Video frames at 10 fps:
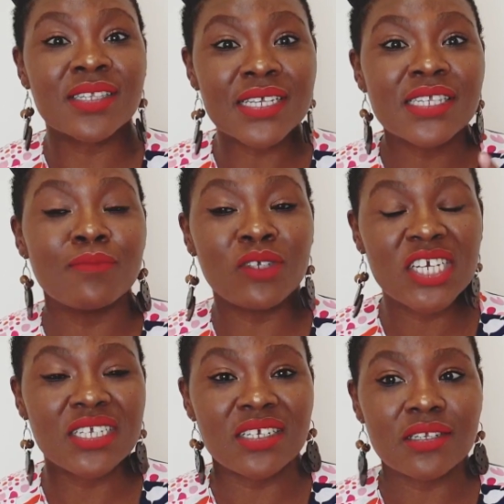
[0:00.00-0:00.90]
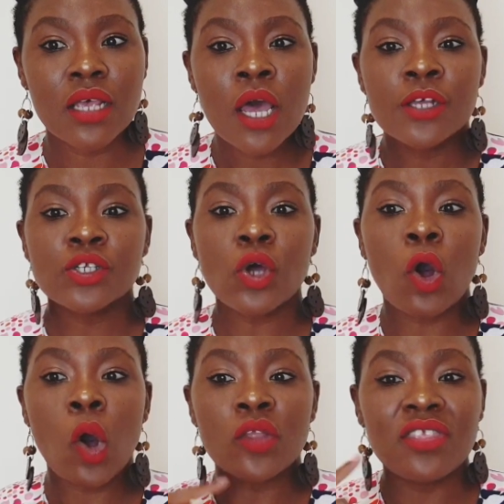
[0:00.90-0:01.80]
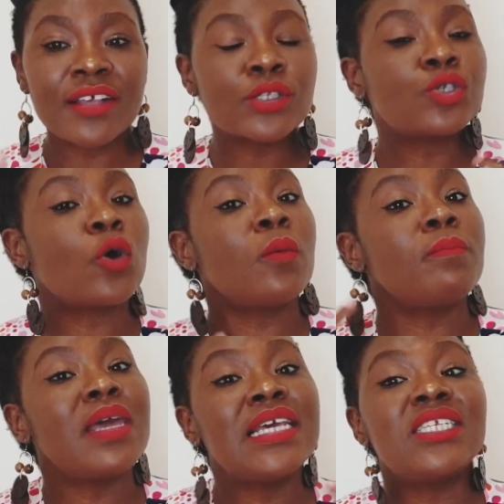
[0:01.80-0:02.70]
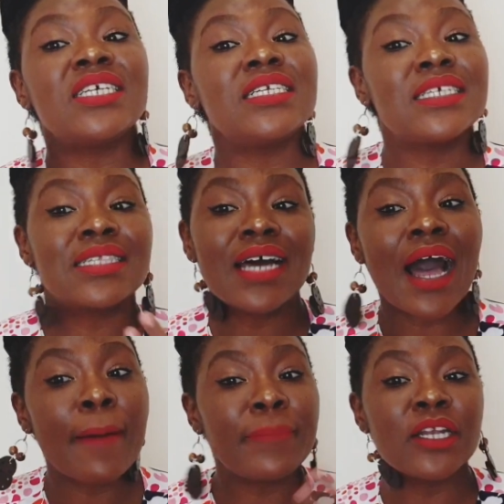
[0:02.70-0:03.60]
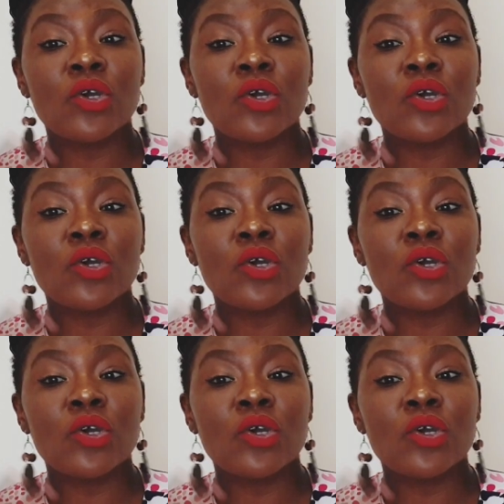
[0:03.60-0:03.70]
system changes. So there's so many changes that happen.